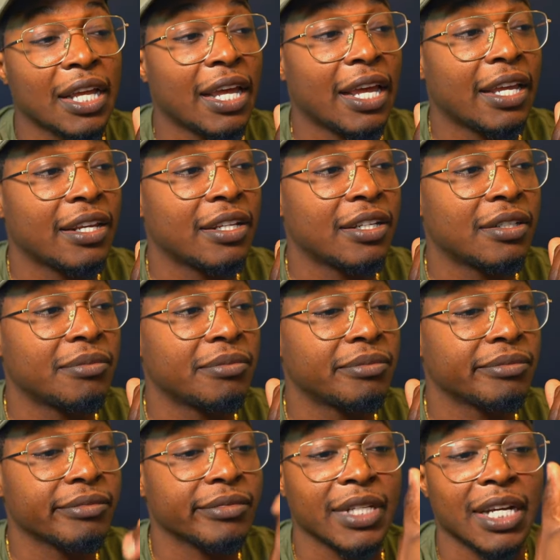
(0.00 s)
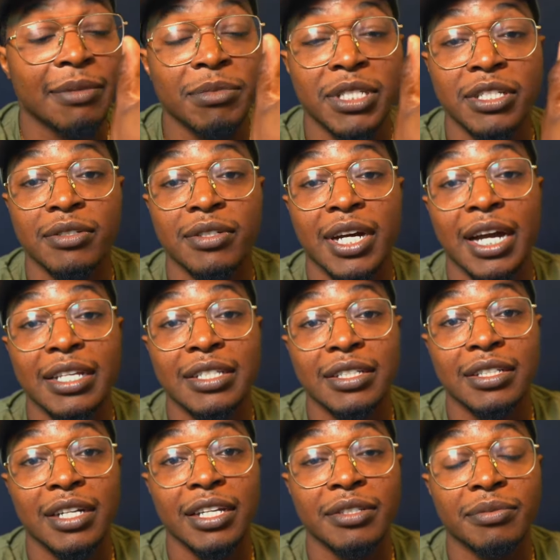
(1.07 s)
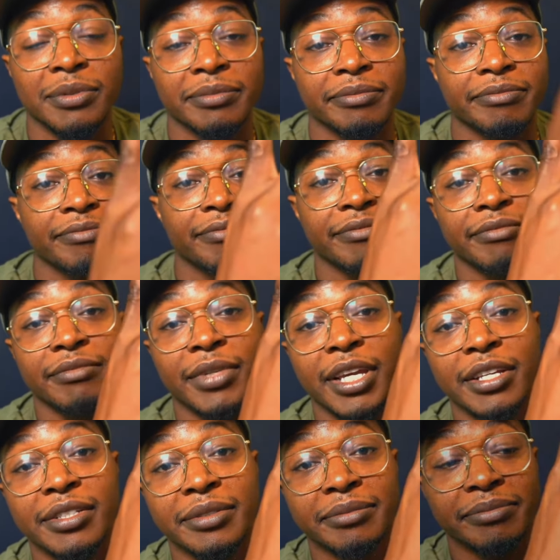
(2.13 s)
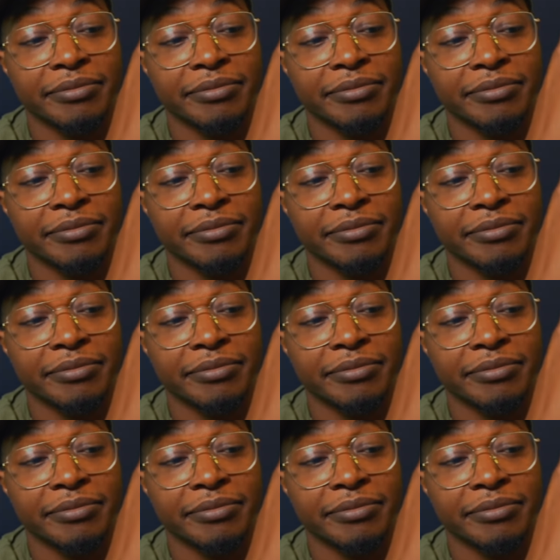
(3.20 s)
And um, I'm going to see you guys in the next one. Peace.